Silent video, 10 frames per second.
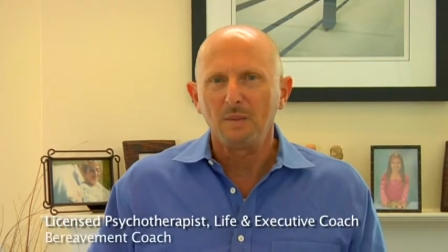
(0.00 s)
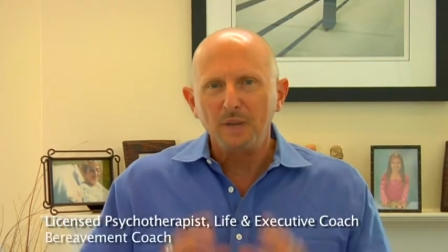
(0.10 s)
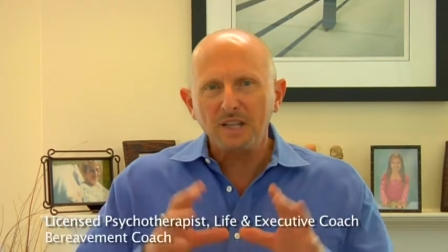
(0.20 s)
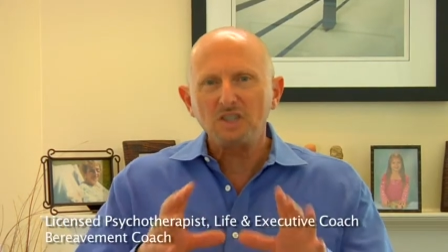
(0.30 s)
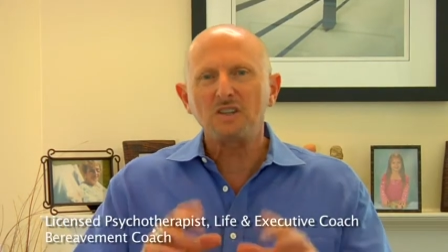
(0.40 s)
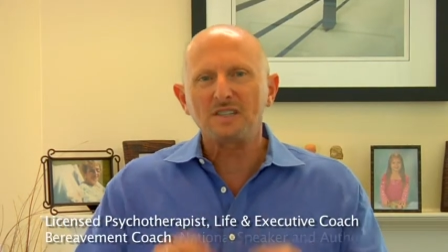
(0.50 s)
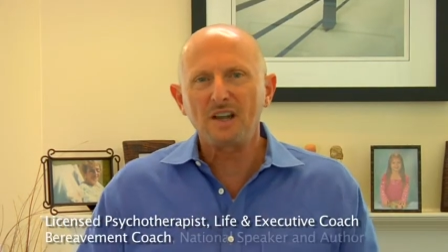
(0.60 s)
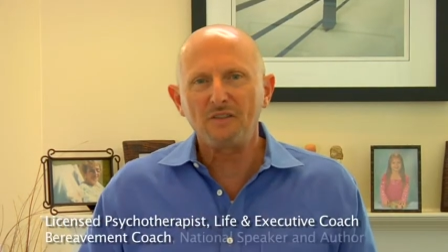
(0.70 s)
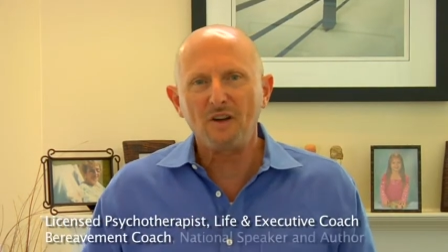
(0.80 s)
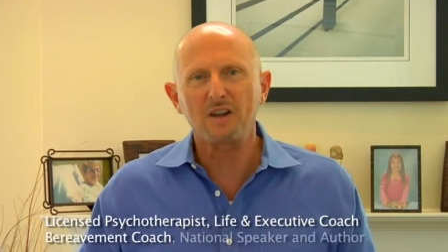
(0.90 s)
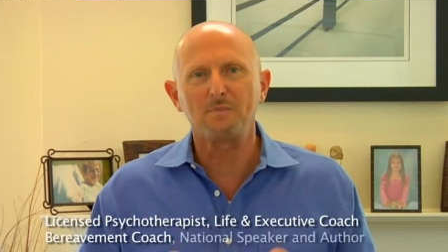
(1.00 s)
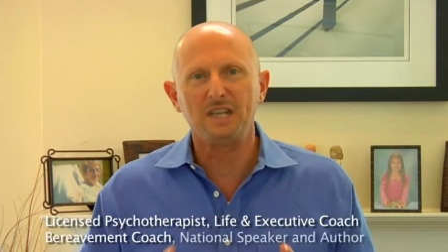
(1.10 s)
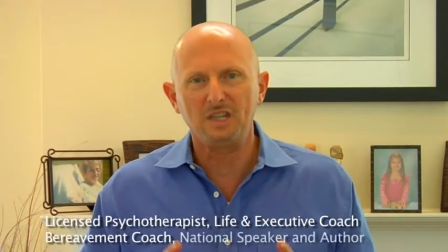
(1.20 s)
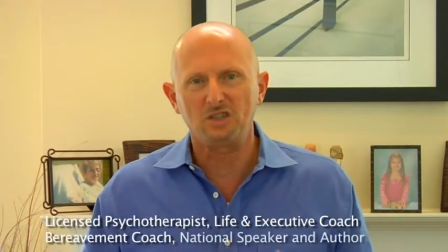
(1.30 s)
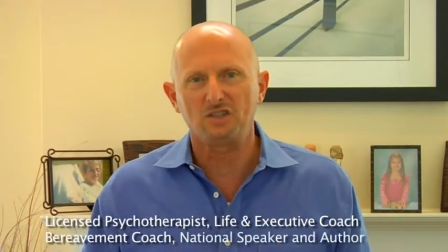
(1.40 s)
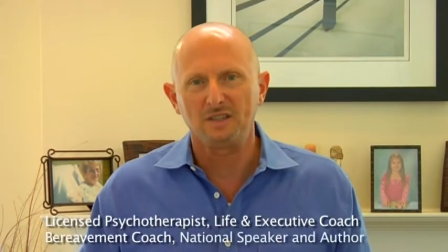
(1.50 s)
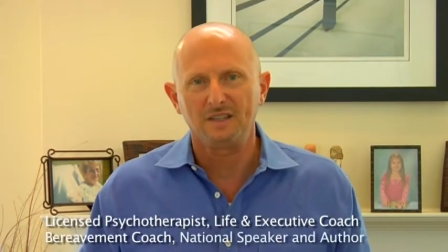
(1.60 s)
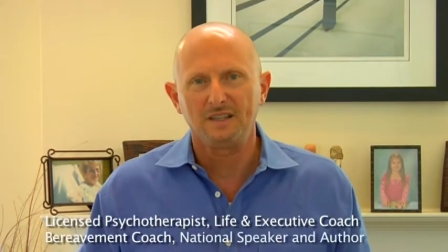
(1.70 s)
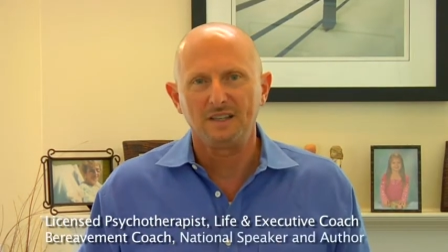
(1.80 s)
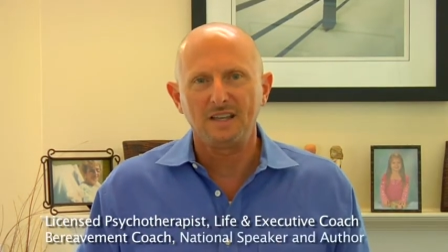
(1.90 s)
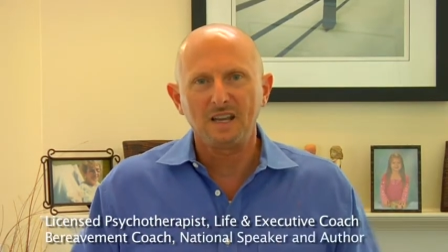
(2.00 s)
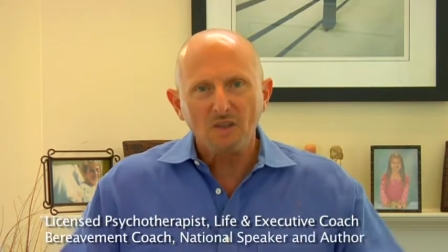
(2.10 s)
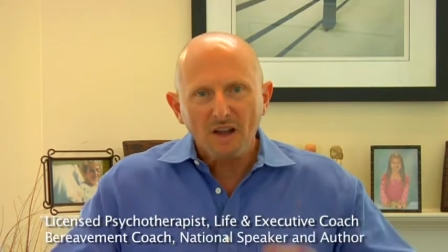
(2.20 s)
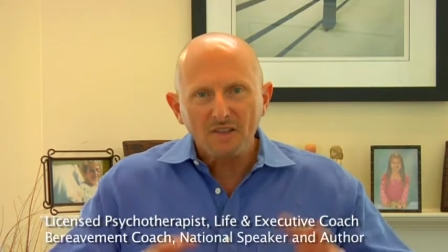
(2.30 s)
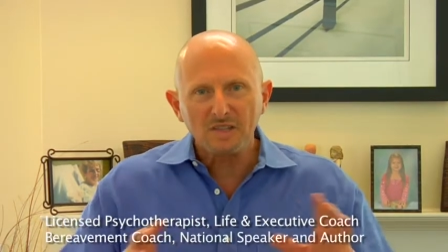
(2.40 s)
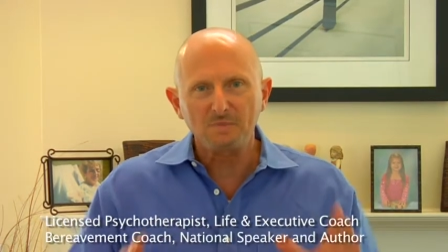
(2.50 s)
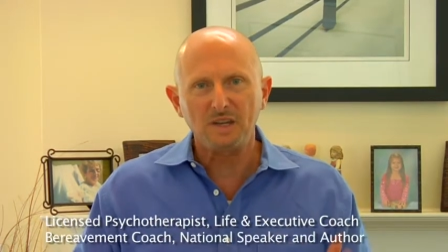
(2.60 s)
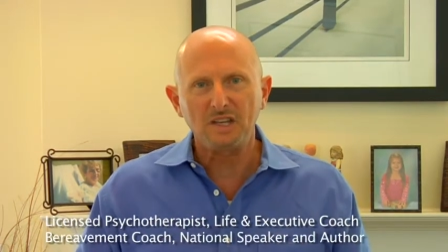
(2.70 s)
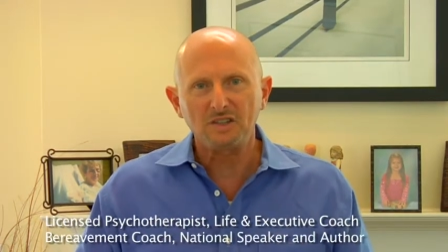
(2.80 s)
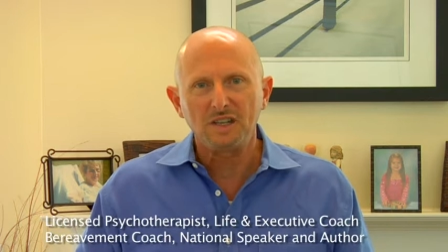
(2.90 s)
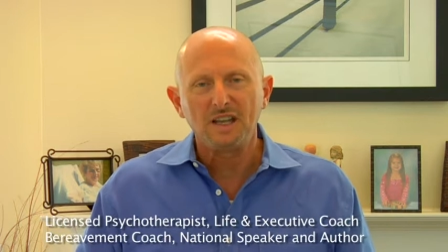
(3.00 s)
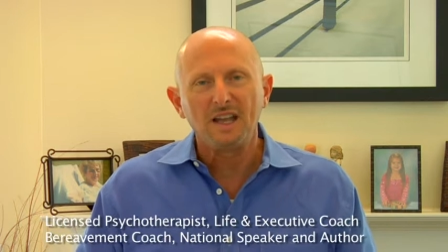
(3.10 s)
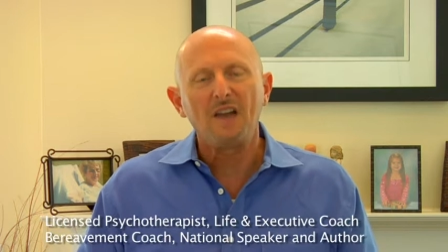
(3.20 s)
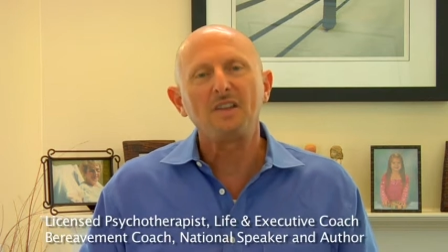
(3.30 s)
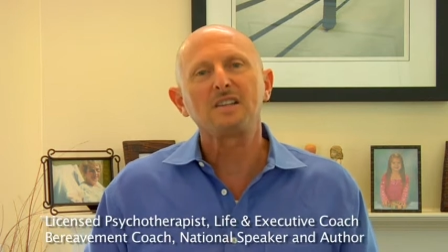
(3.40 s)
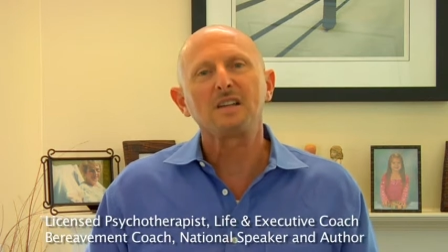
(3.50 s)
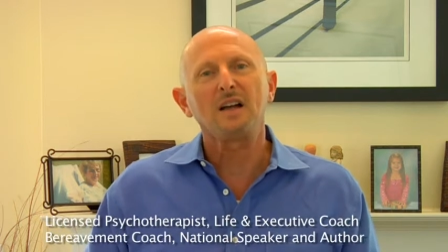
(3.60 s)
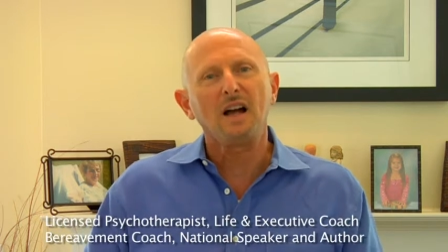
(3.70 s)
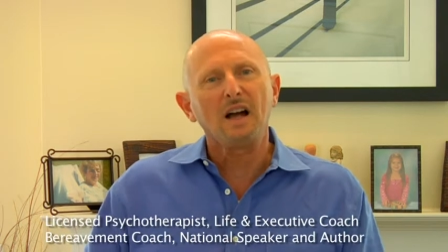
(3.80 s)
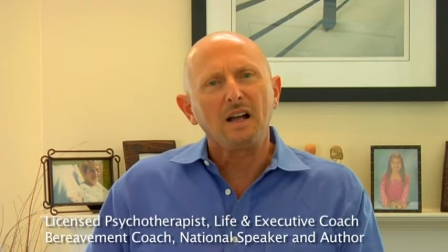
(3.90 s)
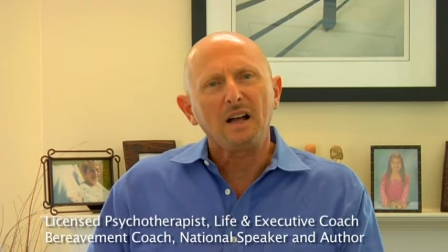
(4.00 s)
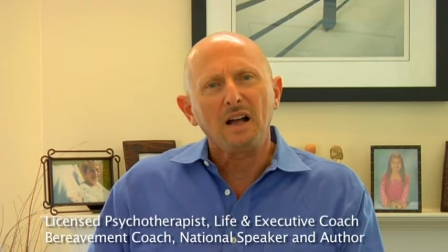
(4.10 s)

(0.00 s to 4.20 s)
Picture yourself on a beach. Now you're on this beach and there's a, a,